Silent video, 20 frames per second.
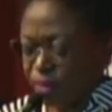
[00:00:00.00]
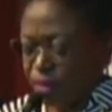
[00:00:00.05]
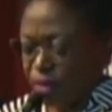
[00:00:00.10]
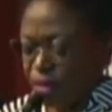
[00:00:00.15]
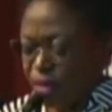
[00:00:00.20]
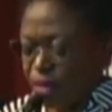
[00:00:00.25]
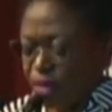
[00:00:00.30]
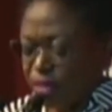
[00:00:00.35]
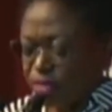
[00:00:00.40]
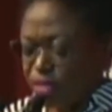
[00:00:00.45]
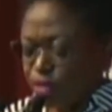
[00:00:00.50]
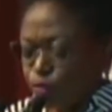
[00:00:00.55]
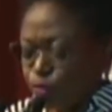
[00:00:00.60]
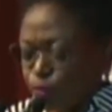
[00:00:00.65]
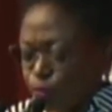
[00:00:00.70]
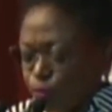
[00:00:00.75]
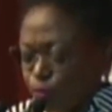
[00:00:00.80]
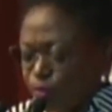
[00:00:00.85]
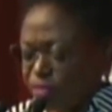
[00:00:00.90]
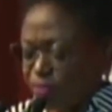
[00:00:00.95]
The
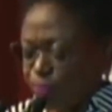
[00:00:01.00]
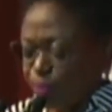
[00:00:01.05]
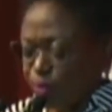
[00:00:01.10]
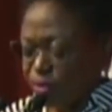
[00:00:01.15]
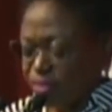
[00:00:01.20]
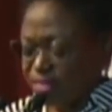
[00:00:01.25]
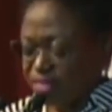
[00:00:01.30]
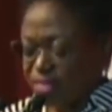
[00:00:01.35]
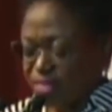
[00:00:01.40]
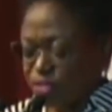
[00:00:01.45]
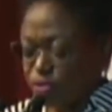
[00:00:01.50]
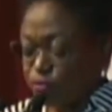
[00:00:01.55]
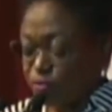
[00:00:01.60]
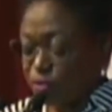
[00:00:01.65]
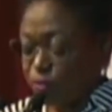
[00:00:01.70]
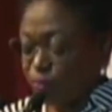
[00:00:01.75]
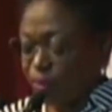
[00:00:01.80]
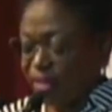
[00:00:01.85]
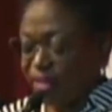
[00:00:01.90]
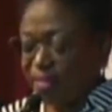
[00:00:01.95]
growth process
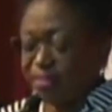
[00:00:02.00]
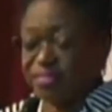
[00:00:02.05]
required